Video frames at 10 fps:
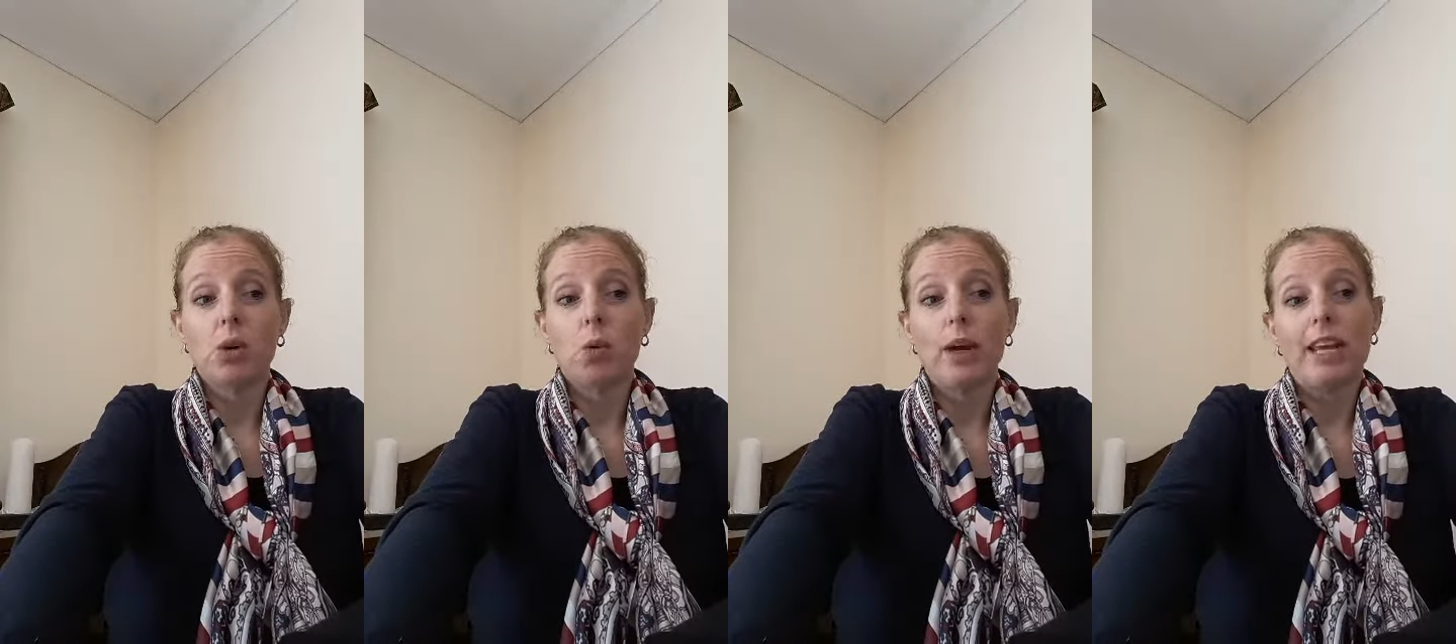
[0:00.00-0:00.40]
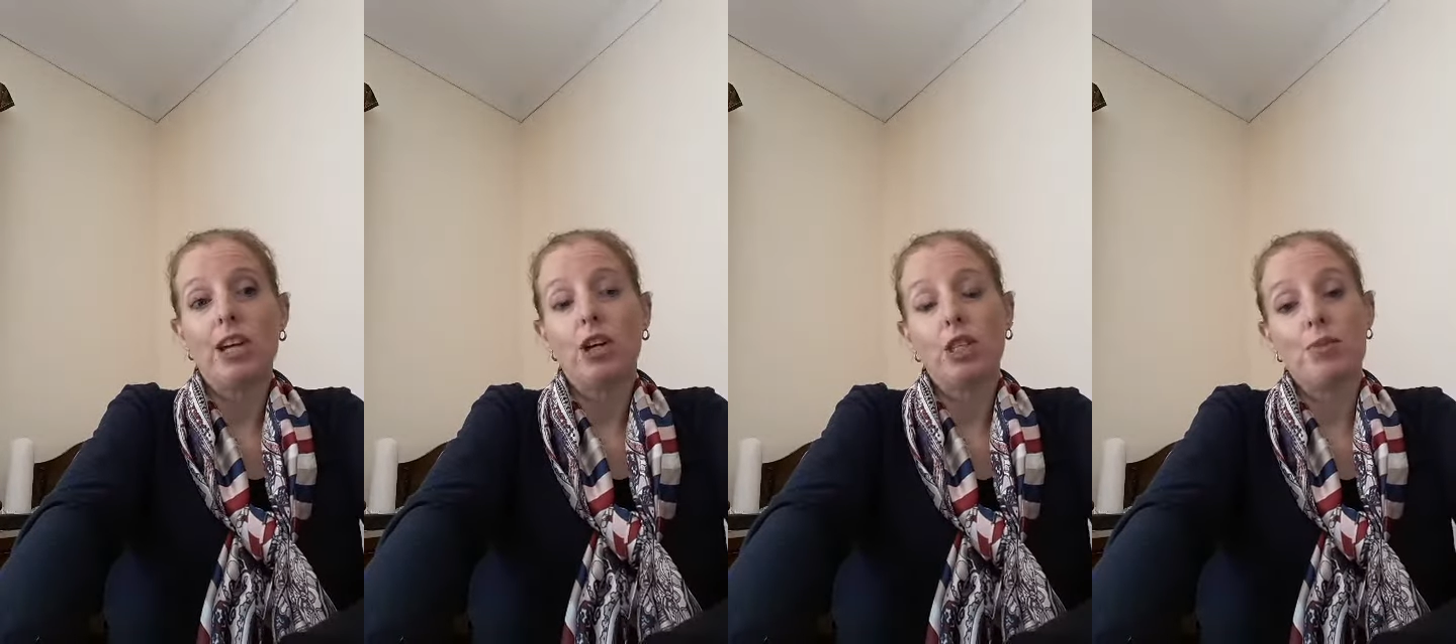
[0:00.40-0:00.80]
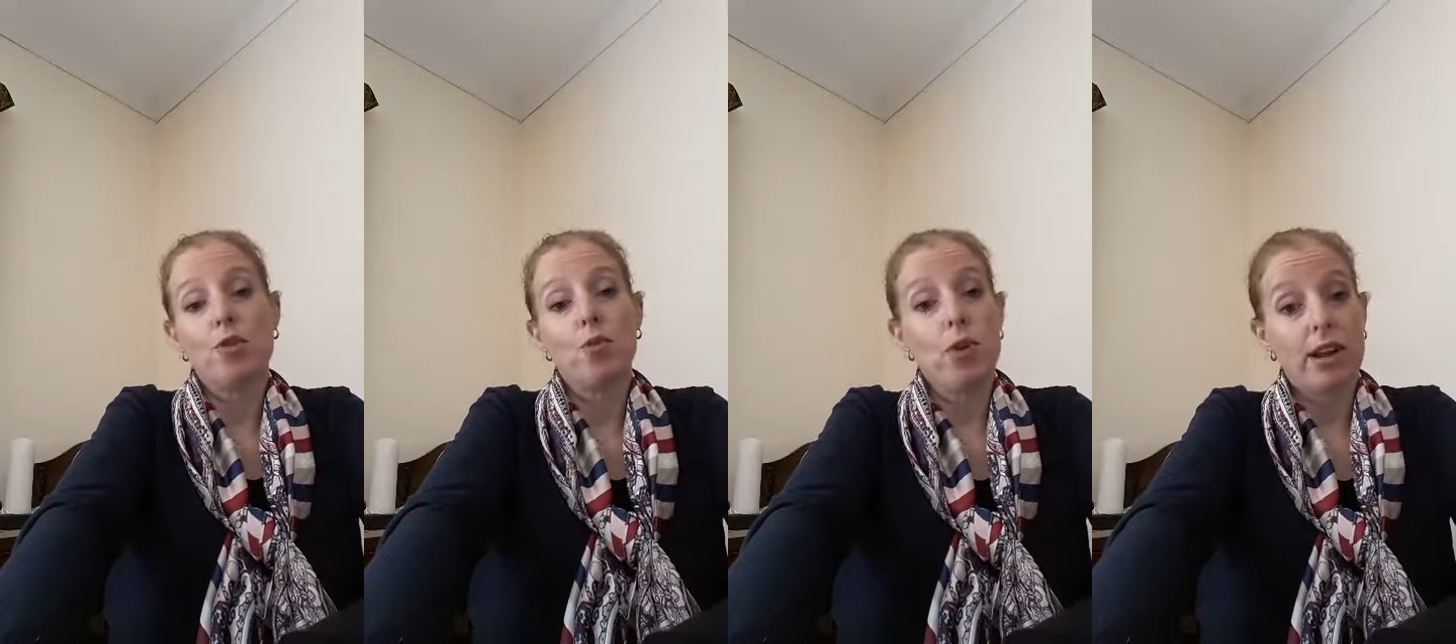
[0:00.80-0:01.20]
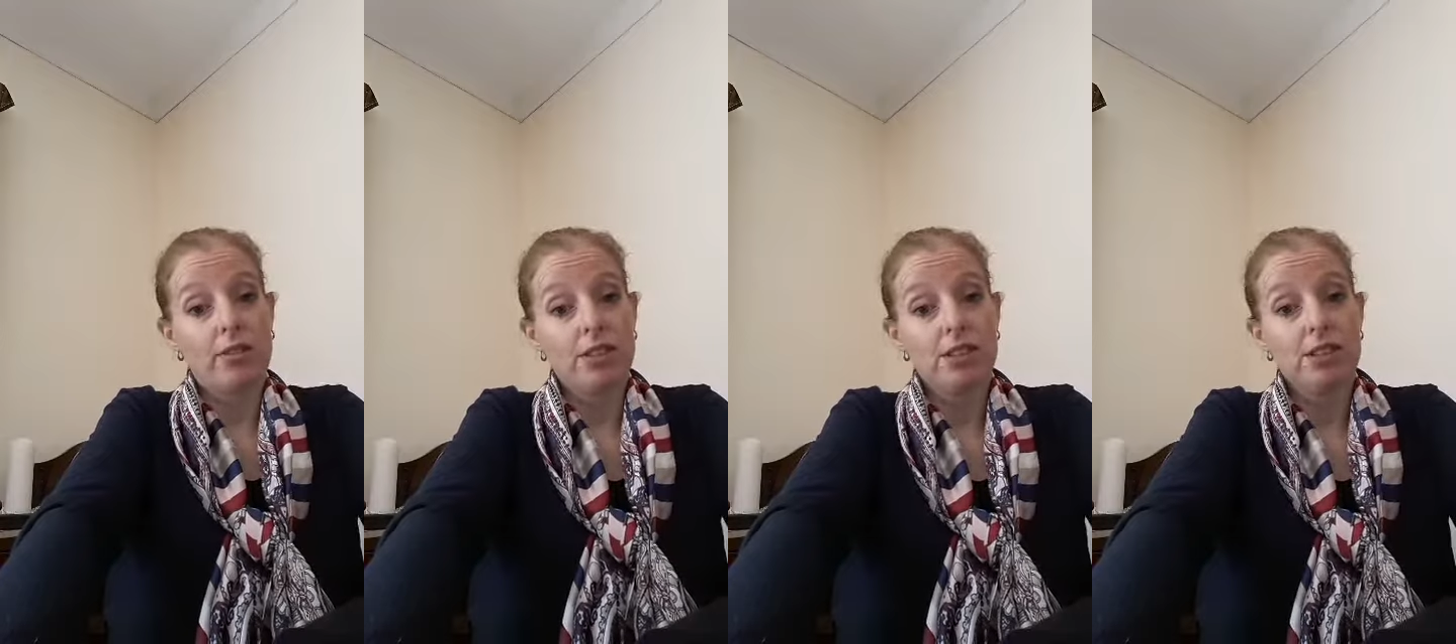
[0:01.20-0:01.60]
where he got up for
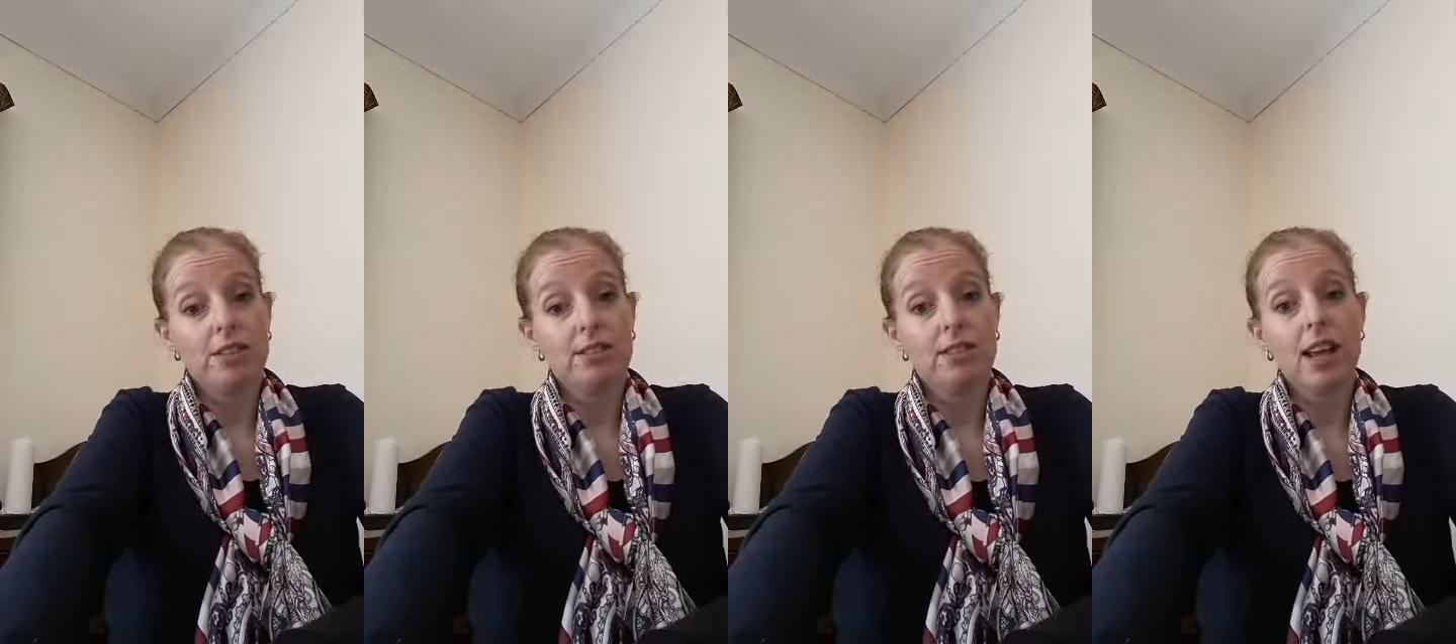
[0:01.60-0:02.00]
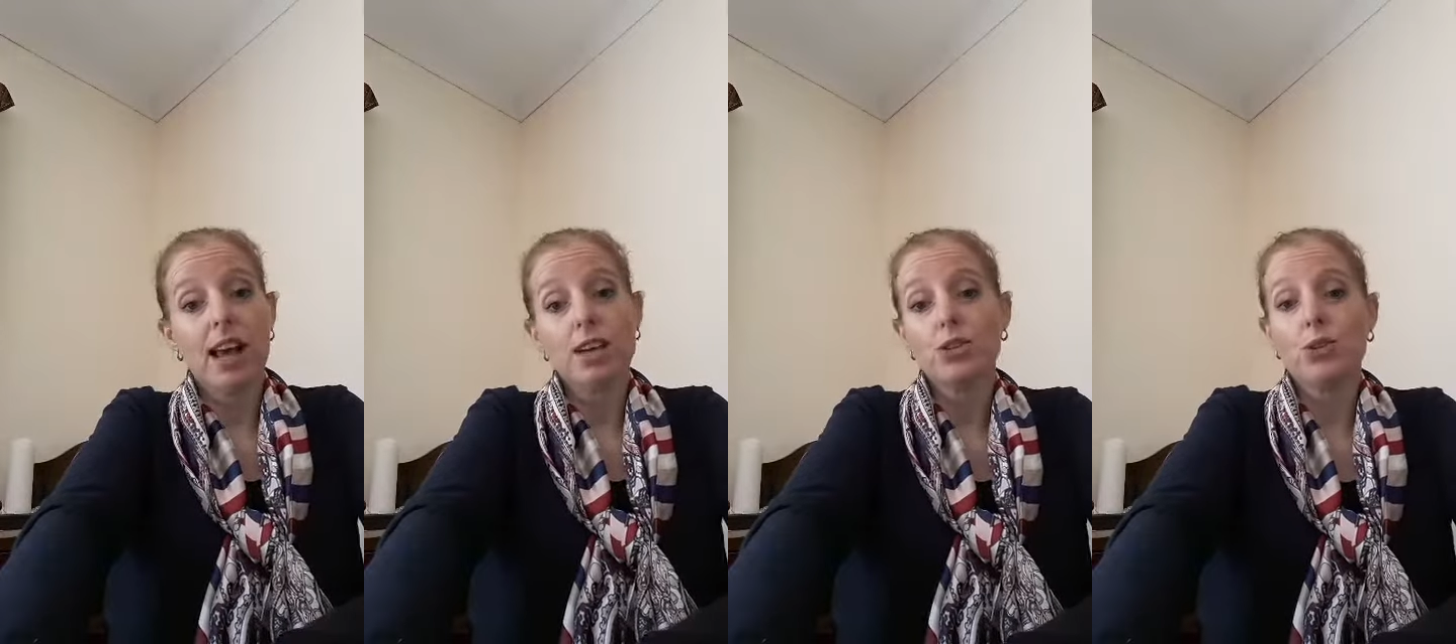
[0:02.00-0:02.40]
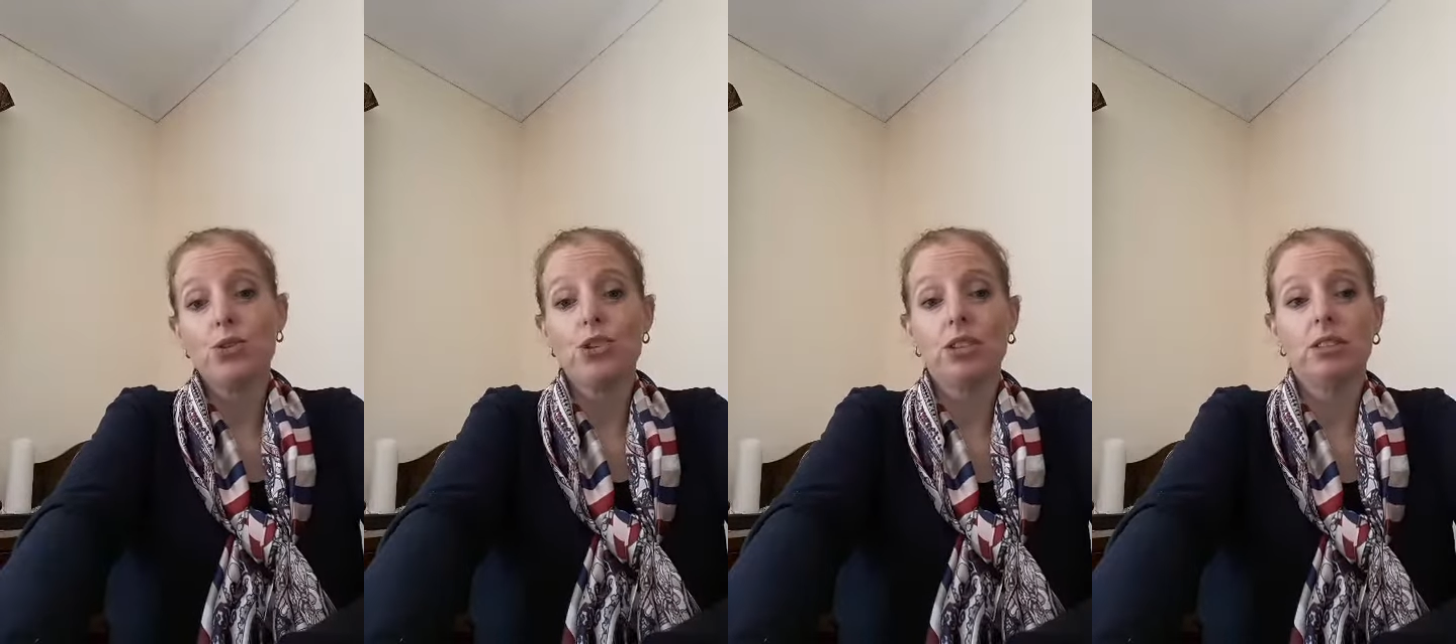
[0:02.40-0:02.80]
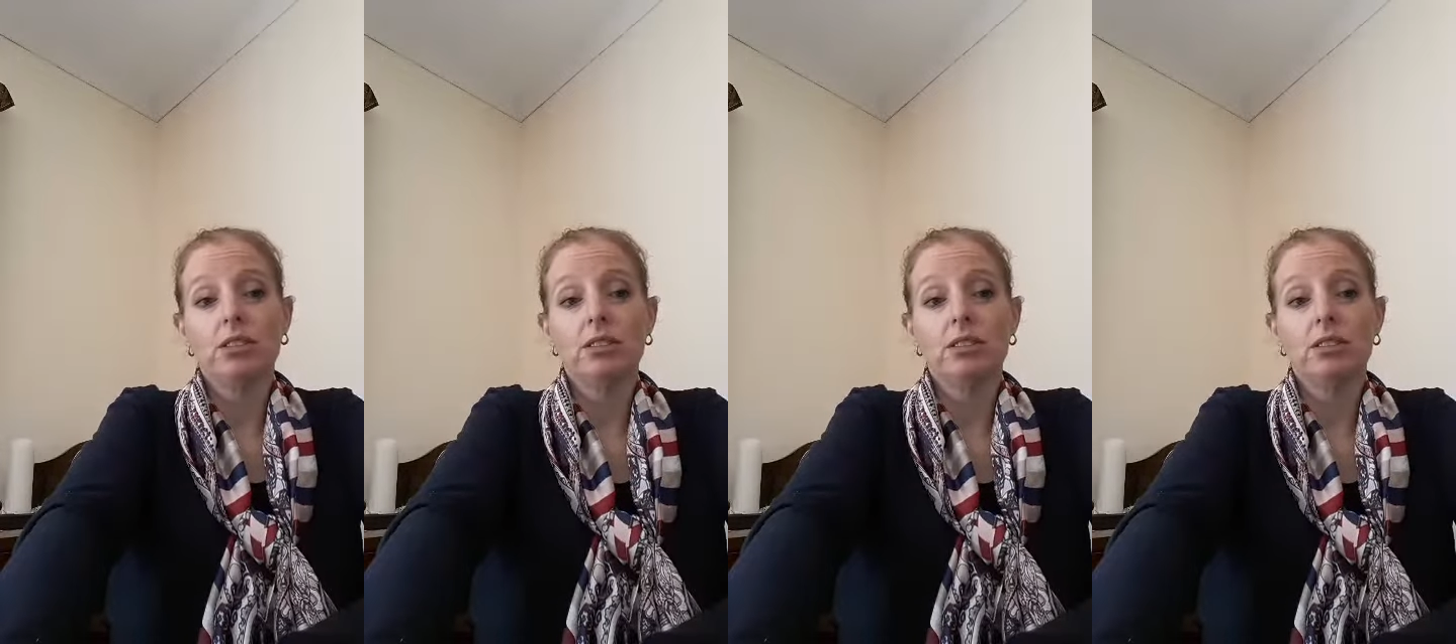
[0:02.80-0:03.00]
breakfast as usual